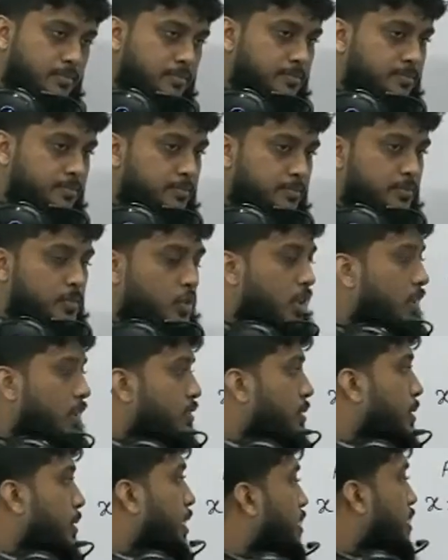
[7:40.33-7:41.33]
So after
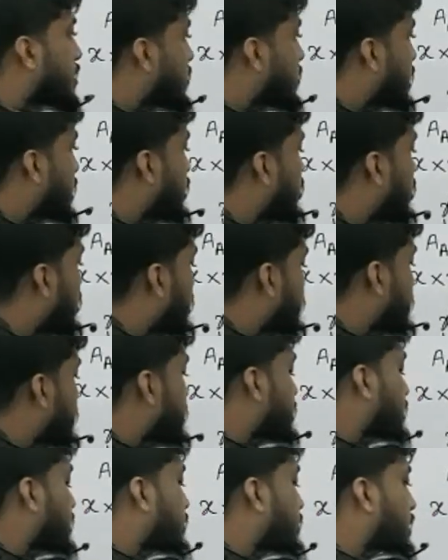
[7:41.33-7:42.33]
participating all of this,
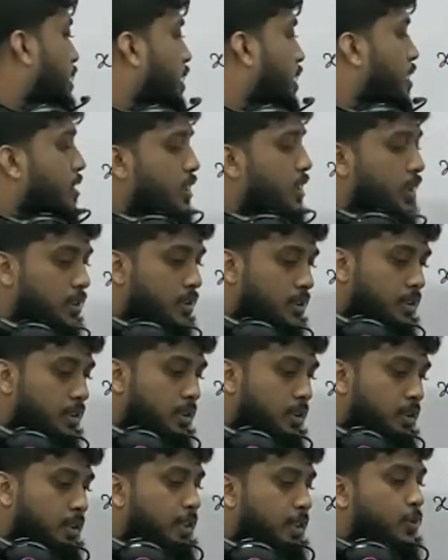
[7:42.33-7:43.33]
definitely
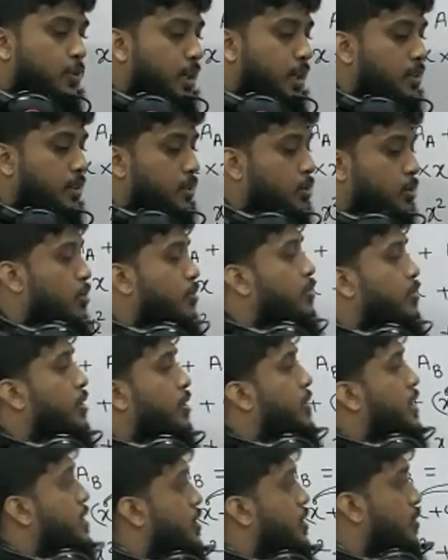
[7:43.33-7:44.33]
you can go for
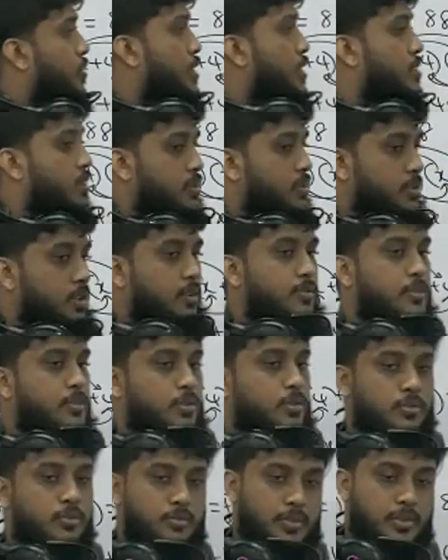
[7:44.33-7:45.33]
massive results after
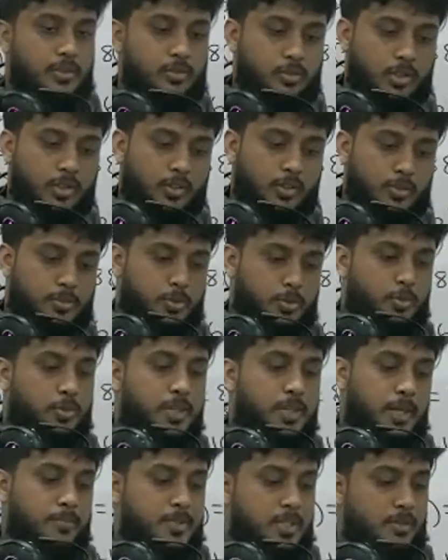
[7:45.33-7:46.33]
with all our
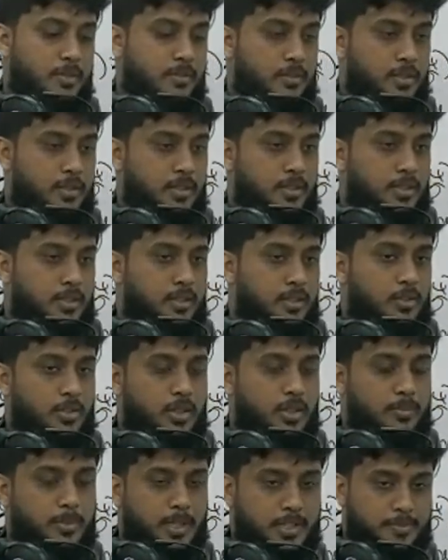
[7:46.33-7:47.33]
programs. Okay,
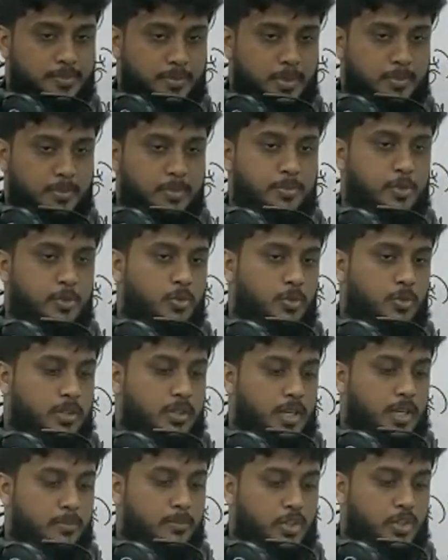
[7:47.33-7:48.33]
past paper program,
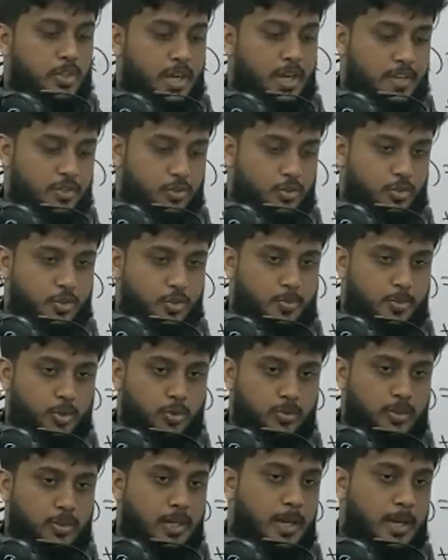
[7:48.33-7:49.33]
crash course
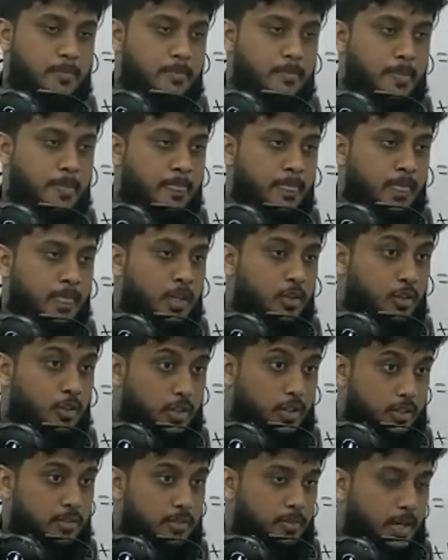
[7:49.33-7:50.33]
program. Okay,
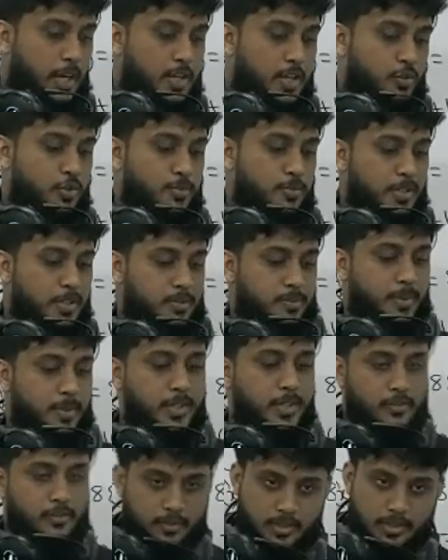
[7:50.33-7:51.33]
crash course means speed
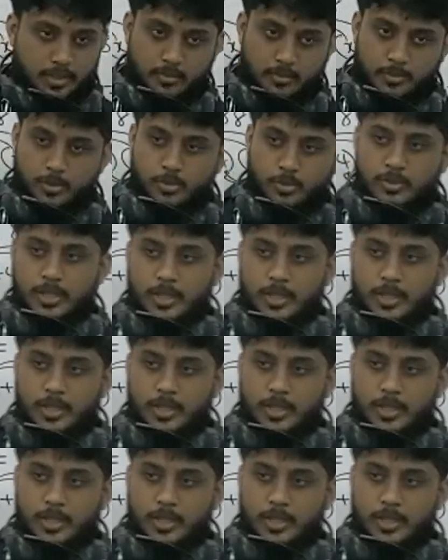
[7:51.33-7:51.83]
revision program,